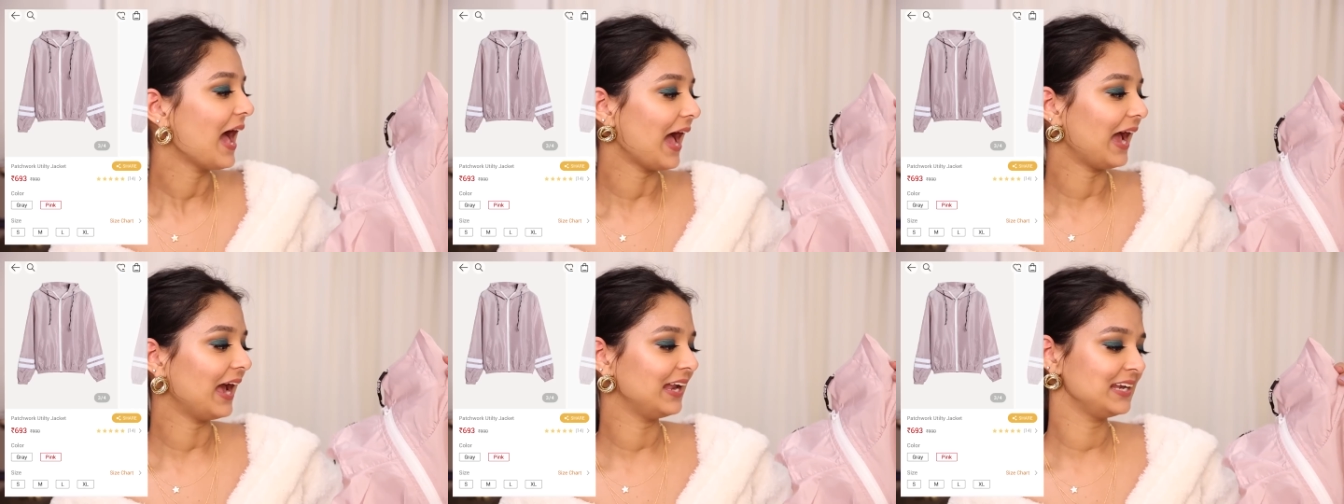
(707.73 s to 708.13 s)

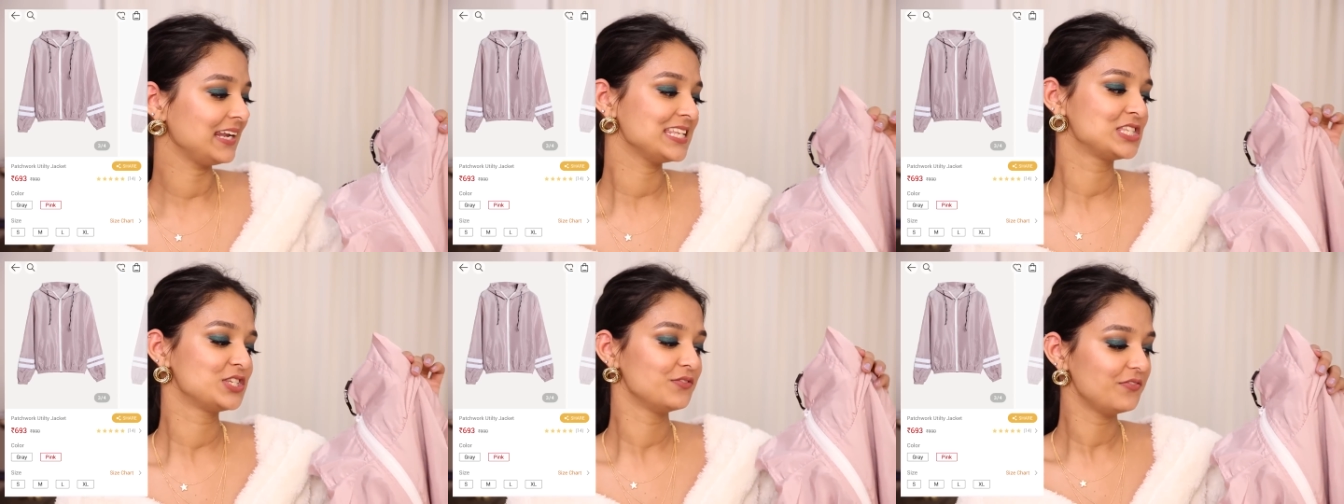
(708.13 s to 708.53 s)
And
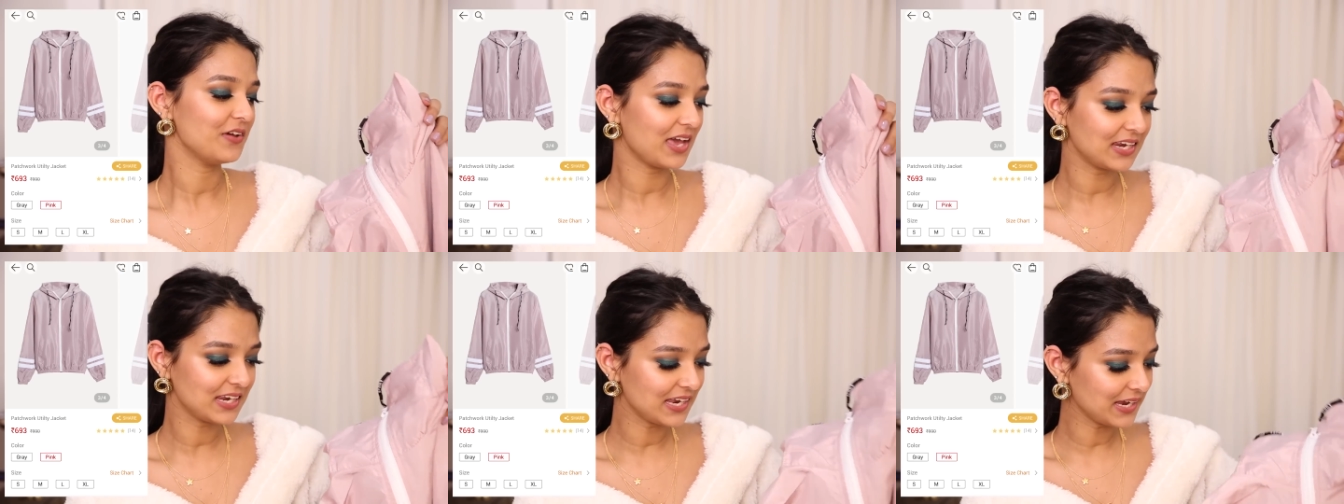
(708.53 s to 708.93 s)
it's
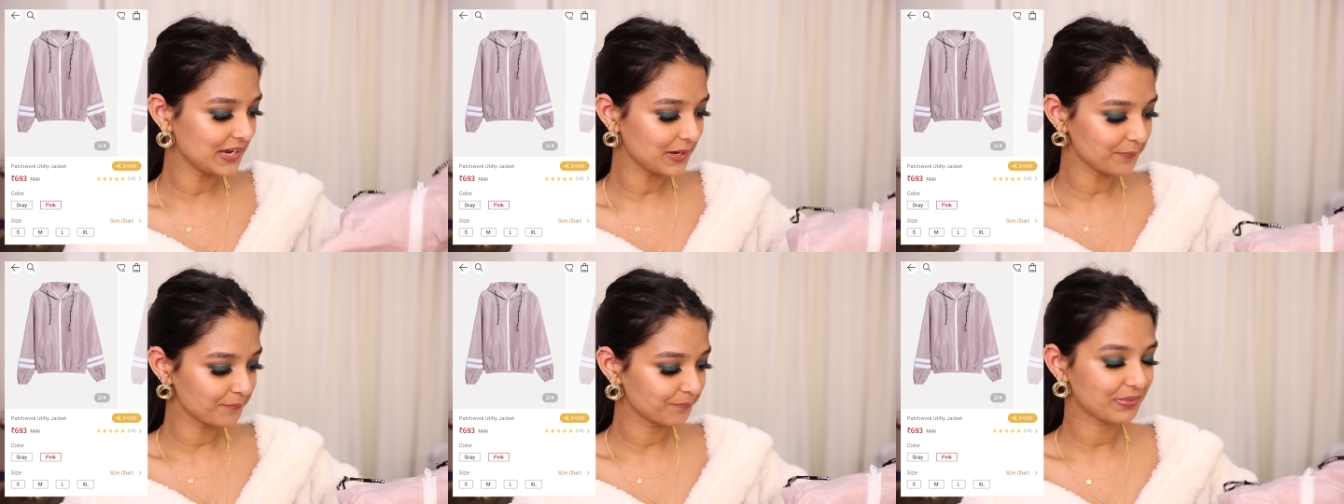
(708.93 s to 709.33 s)

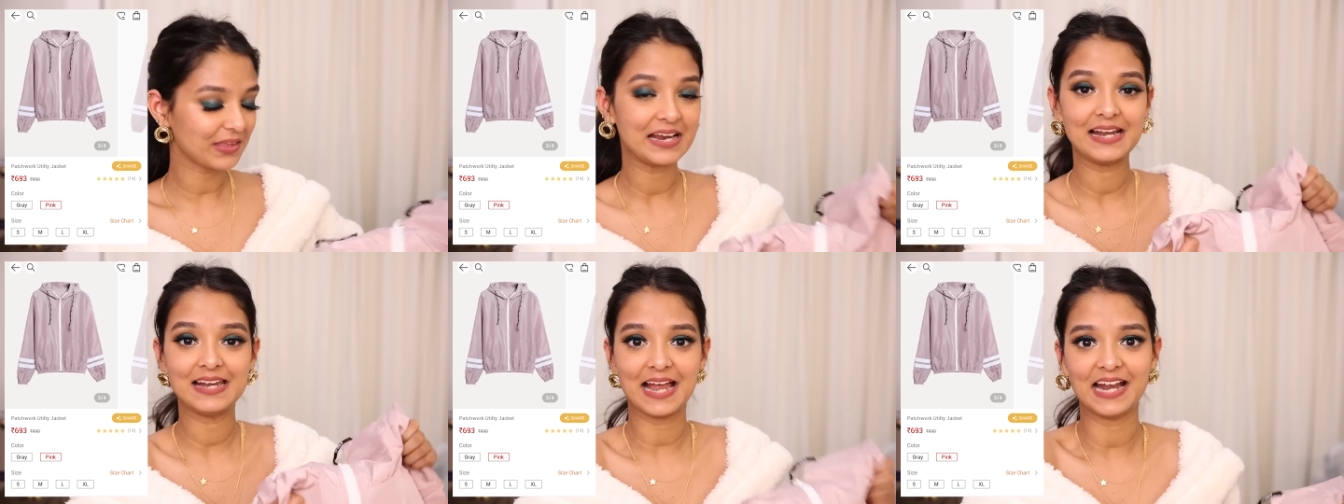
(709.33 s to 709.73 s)
very
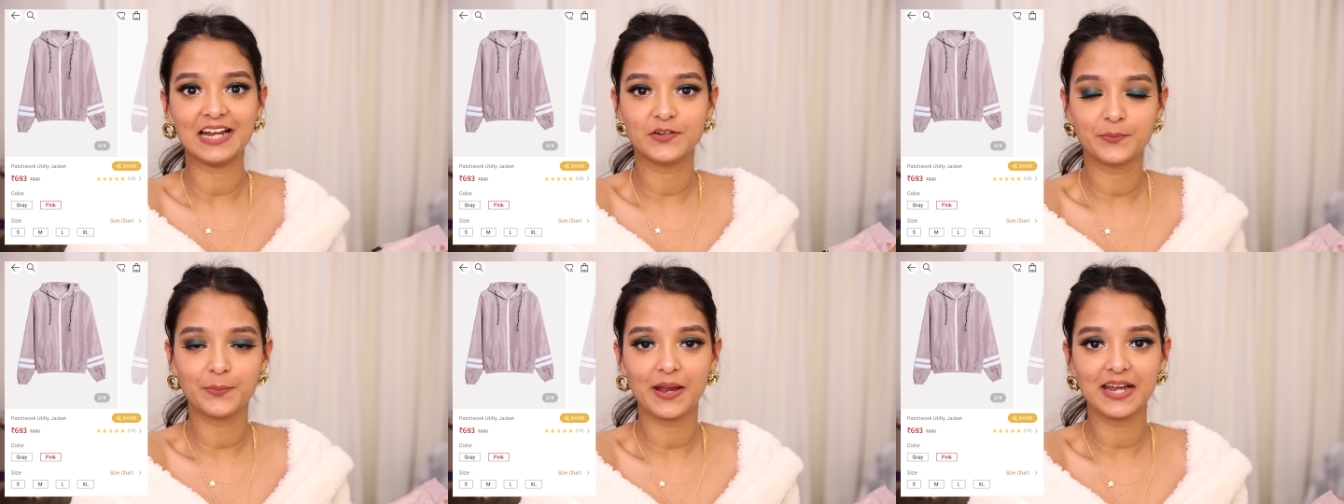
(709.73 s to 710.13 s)

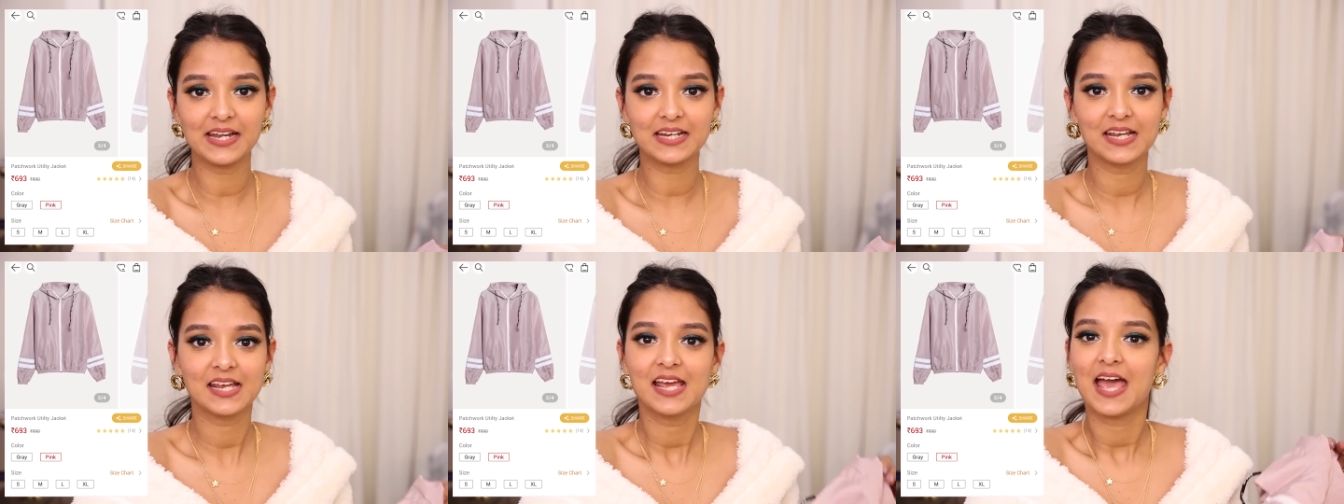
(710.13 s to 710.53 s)

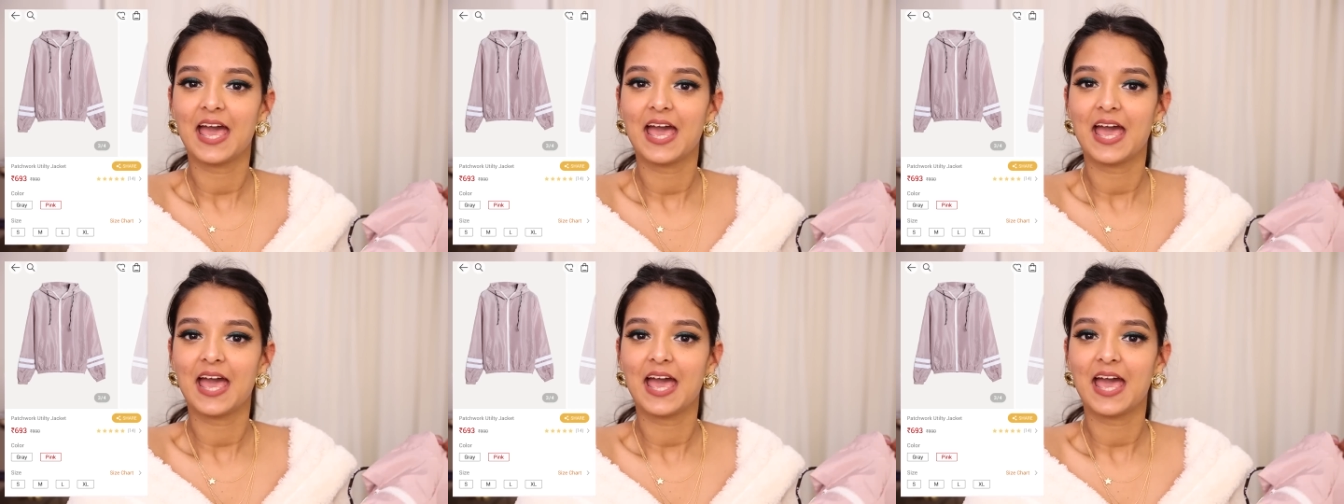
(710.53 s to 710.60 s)
lightweight.